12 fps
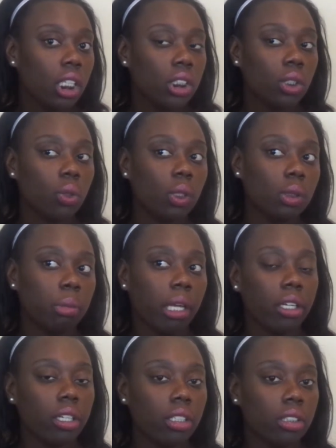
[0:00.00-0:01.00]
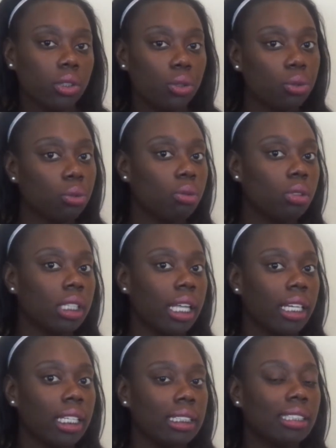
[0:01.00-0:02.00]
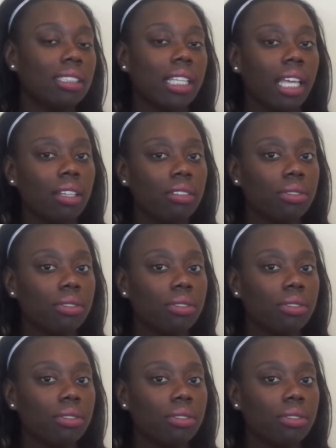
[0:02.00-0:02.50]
So it's better to let it set